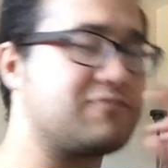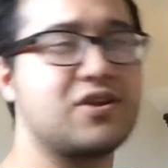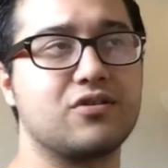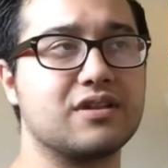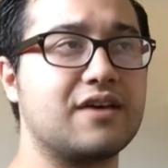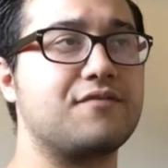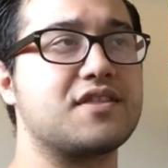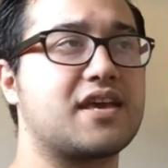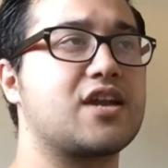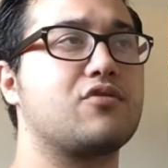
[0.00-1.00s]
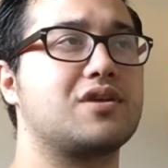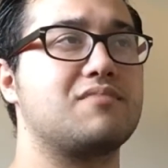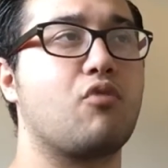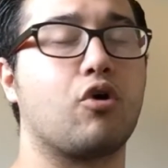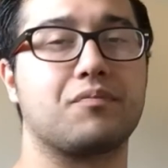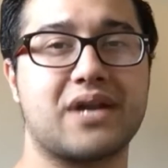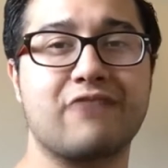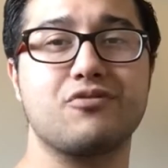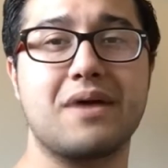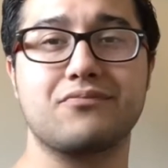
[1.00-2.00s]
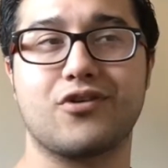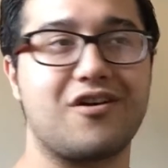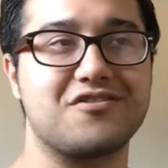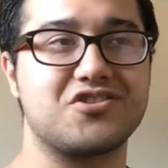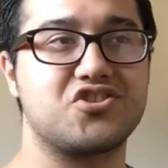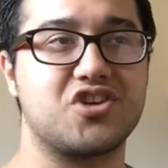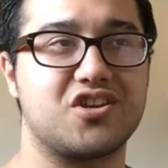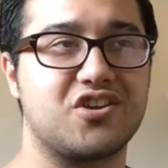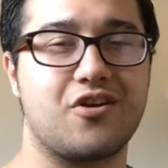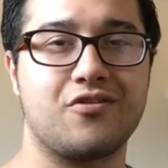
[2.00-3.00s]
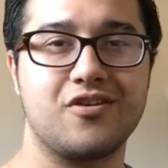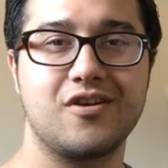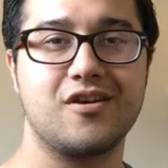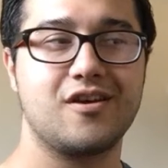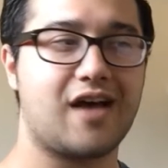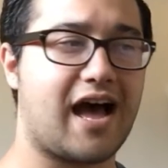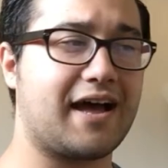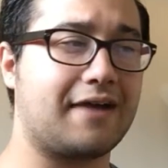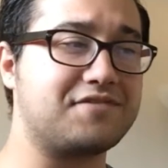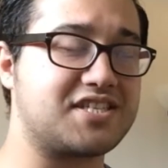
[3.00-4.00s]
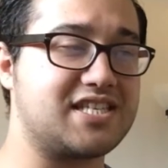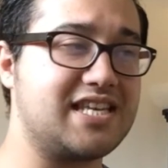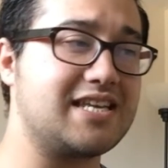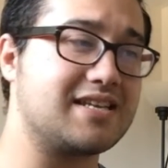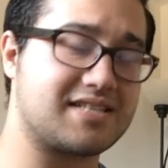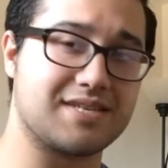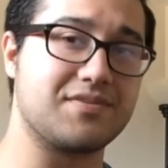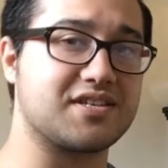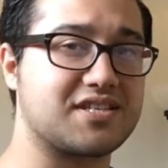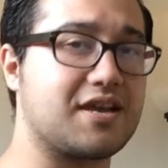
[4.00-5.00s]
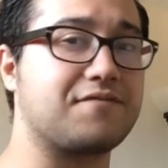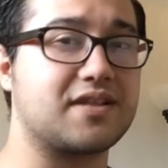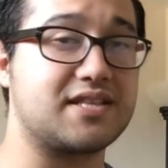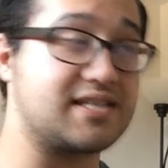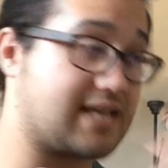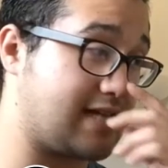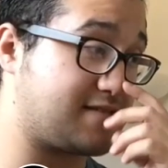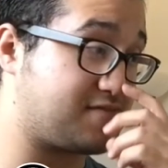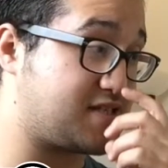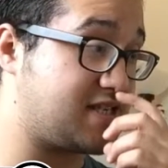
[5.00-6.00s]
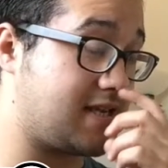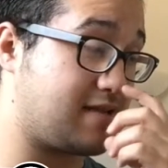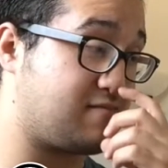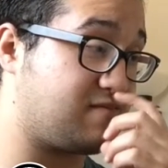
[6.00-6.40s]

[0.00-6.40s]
we don't live in the ghetto anymore, but I remember all this shit, you know? I've seen some of the stuff that these guys have seen,